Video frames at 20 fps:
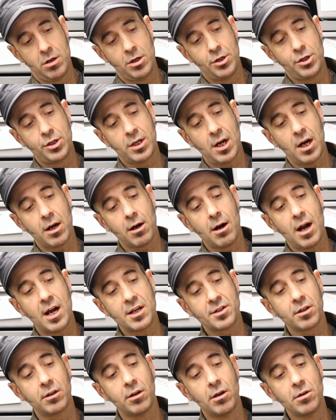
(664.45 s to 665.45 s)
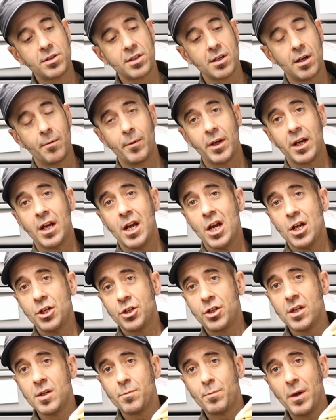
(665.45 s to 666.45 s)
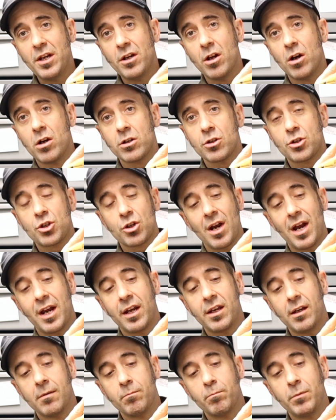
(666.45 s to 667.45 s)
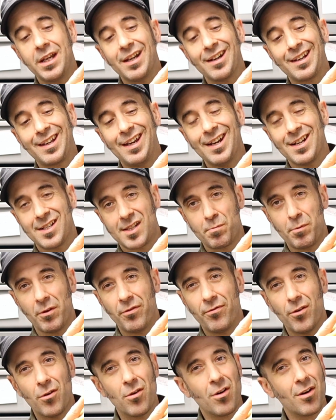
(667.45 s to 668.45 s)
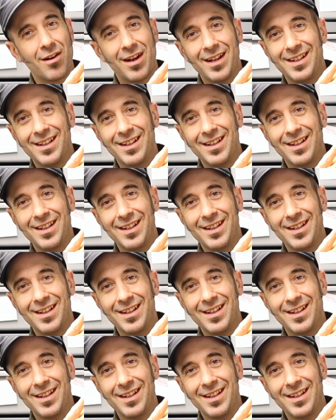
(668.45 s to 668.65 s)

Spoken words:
She's got her eyes close on me. She's been known to try and give me a kiss before,